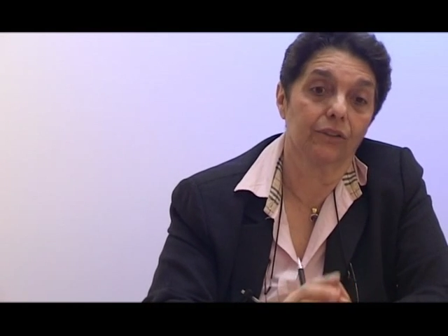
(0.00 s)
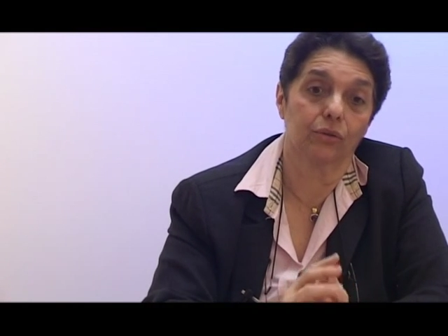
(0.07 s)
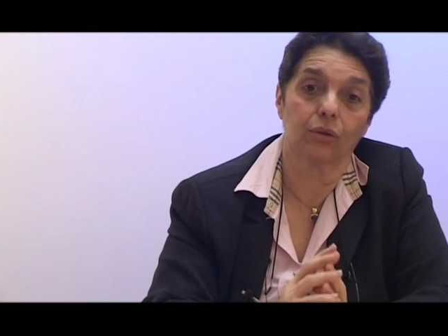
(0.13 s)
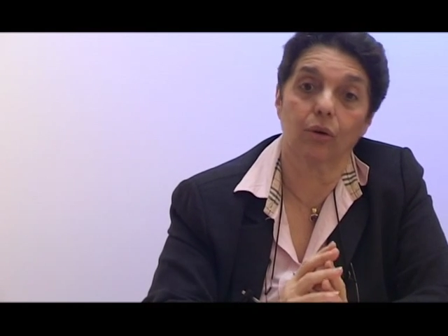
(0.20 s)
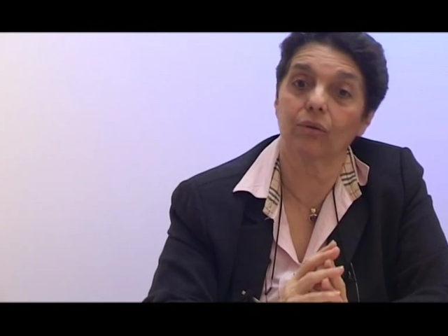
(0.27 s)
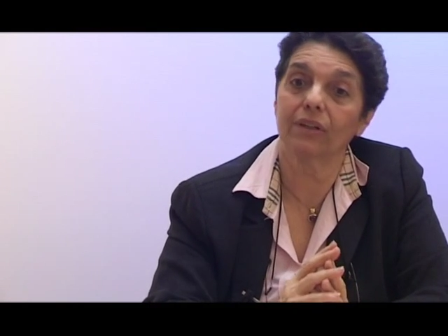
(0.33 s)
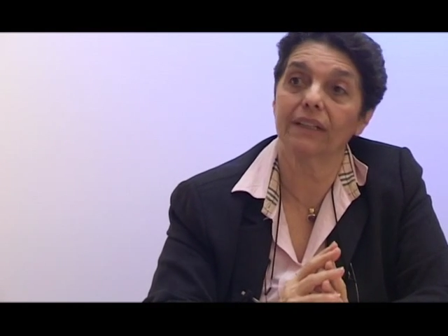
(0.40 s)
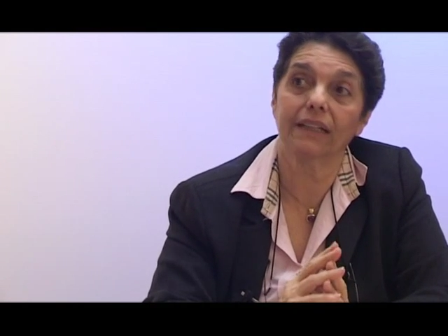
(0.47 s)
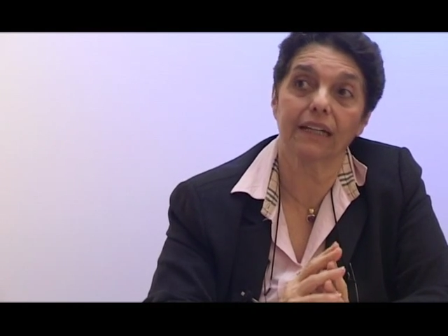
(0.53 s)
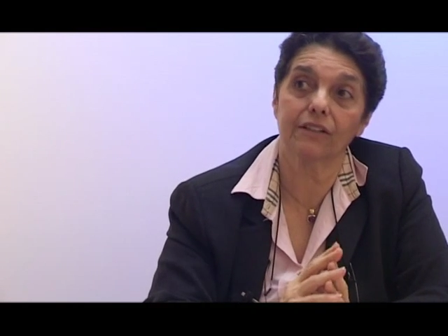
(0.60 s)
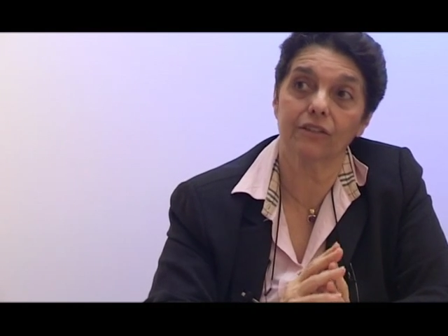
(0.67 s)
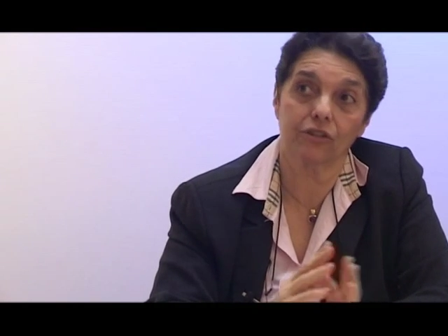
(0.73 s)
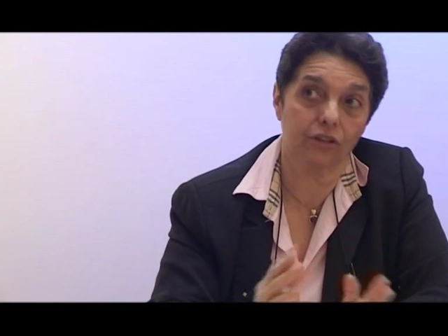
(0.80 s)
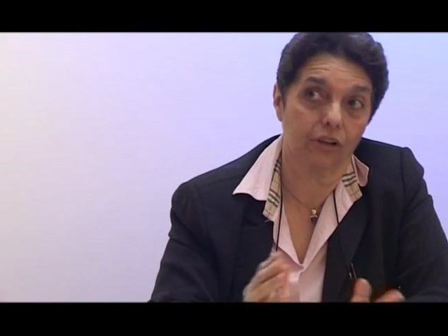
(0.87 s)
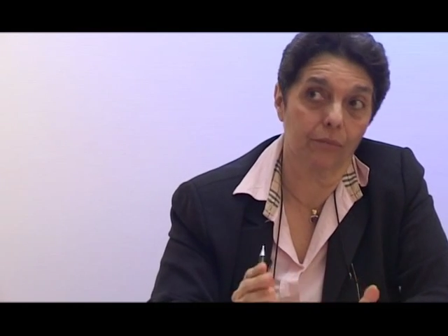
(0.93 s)
could only take
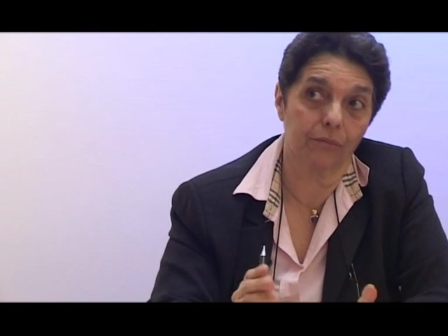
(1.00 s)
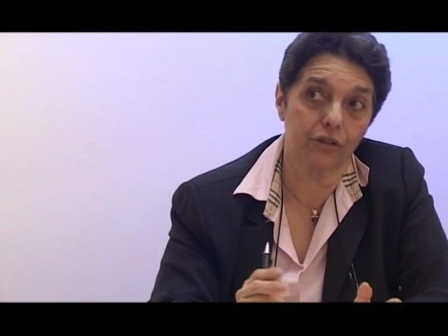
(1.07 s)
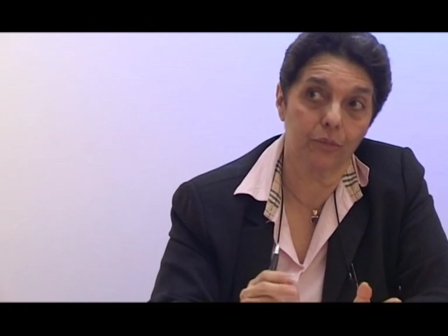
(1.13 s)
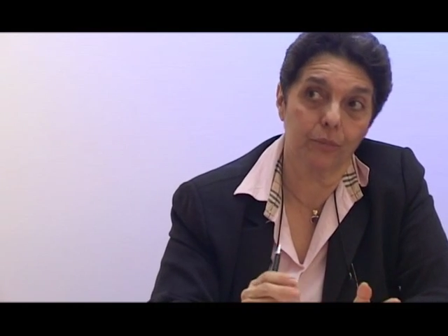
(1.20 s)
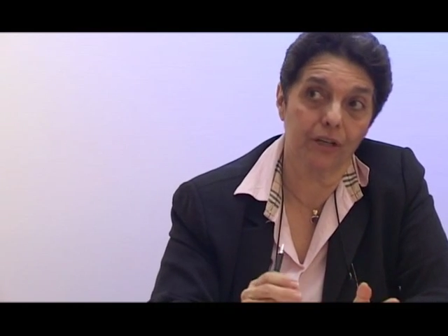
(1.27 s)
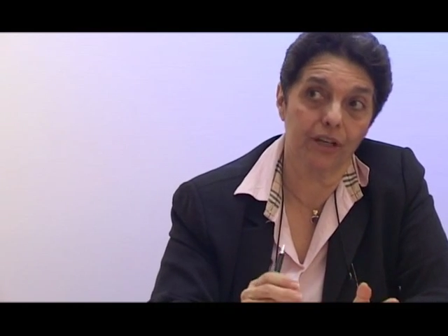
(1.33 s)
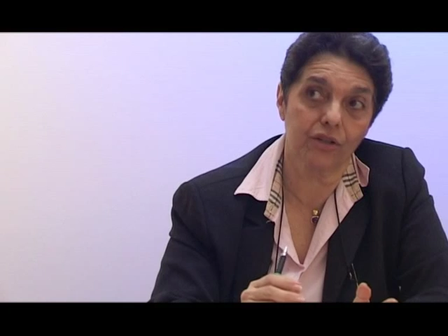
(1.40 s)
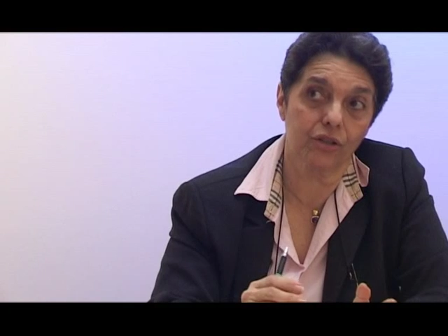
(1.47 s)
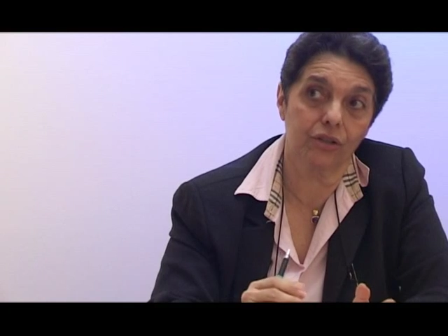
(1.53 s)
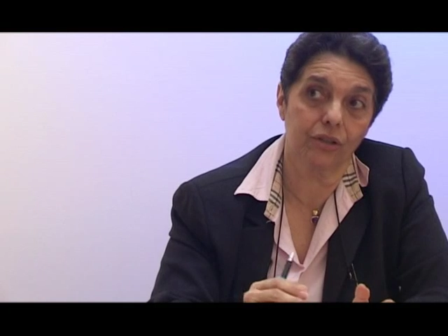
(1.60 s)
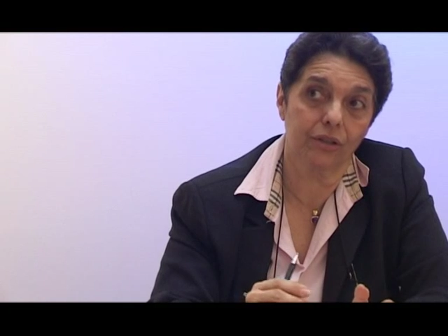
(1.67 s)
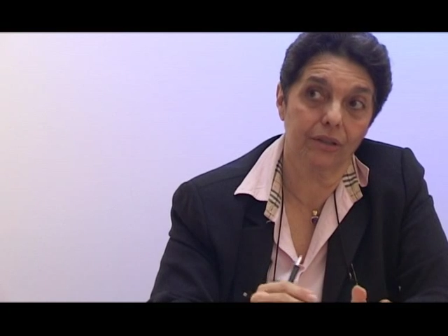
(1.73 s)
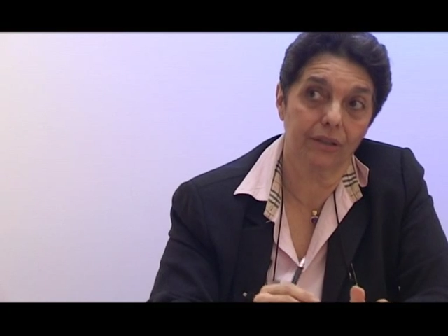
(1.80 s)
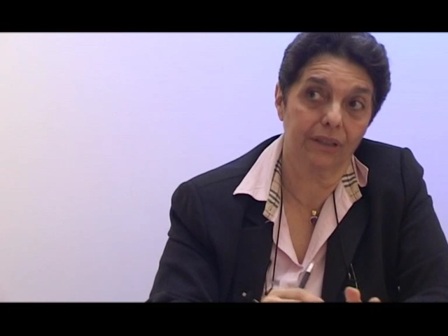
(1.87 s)
so much pressure.